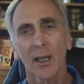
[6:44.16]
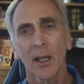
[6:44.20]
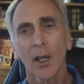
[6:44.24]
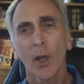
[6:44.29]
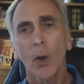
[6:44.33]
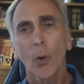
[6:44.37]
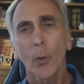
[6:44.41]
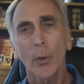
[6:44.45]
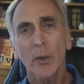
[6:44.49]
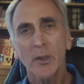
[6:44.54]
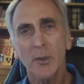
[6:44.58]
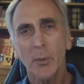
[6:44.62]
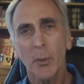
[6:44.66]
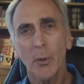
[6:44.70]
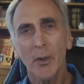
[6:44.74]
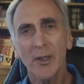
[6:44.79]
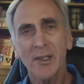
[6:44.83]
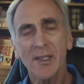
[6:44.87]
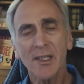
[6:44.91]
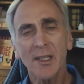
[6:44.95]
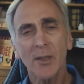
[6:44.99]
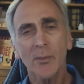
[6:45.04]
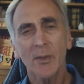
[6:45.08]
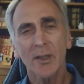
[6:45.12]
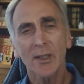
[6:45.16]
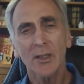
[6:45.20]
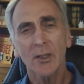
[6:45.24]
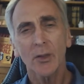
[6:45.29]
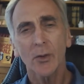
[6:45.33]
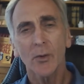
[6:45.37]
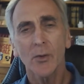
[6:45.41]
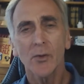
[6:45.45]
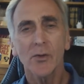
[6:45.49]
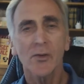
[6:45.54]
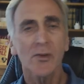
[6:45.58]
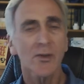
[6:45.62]
Which points can be
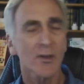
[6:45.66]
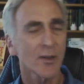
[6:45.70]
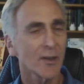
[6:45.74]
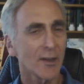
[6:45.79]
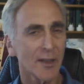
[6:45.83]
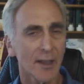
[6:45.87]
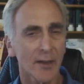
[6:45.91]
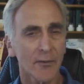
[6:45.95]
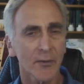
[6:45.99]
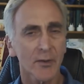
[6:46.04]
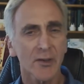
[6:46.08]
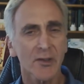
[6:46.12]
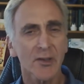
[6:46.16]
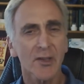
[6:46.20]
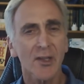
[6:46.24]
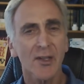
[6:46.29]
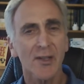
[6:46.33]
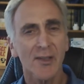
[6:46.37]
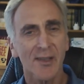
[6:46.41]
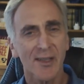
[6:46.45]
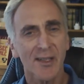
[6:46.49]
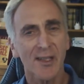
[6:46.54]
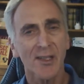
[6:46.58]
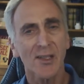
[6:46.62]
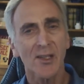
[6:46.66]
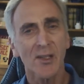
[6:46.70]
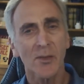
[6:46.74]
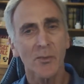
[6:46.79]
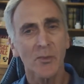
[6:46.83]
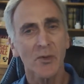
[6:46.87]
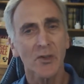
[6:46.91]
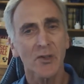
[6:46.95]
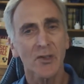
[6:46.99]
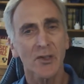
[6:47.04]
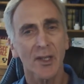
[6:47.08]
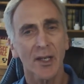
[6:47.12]
used to leverage systems
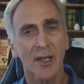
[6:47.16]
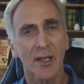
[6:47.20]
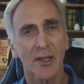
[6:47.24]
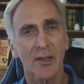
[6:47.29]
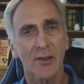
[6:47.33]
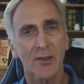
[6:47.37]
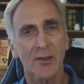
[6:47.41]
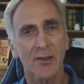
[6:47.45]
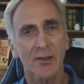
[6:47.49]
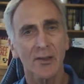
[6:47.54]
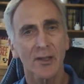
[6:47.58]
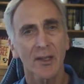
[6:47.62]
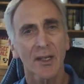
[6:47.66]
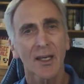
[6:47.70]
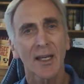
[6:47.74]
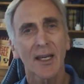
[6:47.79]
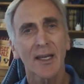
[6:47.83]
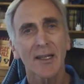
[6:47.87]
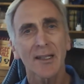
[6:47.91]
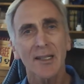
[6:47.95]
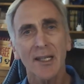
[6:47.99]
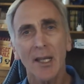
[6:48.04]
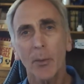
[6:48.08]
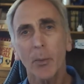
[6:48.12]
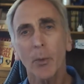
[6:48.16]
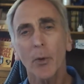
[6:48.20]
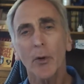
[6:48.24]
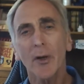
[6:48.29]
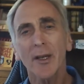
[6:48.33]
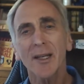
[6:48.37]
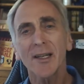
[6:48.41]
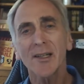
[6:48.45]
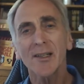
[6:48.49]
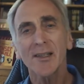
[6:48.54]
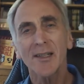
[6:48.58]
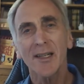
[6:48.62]
change to help
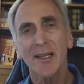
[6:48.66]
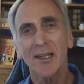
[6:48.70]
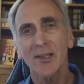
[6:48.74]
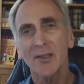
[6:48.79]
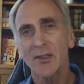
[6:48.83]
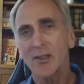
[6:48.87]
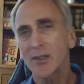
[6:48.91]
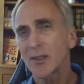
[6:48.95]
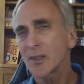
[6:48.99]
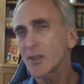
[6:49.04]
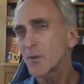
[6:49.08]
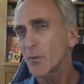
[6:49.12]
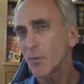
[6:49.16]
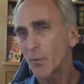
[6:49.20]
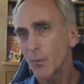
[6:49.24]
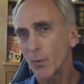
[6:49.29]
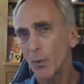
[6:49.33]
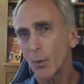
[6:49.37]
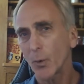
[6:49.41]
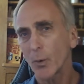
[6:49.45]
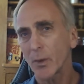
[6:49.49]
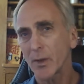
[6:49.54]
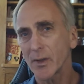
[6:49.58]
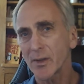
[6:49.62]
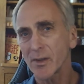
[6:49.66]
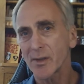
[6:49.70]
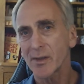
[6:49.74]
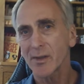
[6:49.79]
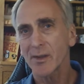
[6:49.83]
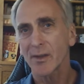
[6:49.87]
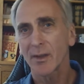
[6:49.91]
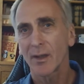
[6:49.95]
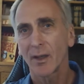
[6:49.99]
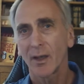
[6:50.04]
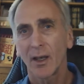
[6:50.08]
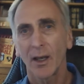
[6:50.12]
organizations focus
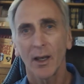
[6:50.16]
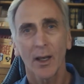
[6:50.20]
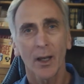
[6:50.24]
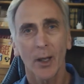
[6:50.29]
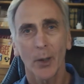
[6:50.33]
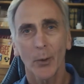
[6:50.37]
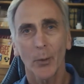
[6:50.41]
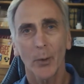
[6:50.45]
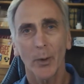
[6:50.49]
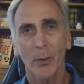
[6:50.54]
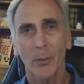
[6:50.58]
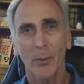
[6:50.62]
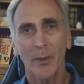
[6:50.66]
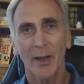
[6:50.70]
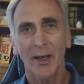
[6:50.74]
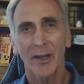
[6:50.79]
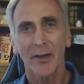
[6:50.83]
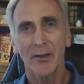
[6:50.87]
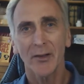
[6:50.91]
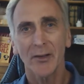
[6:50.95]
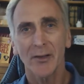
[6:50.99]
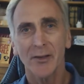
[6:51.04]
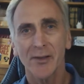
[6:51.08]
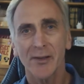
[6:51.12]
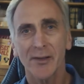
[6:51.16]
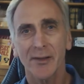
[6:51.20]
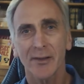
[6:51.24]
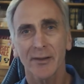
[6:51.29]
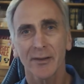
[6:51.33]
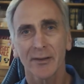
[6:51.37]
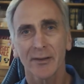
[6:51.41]
on what matters?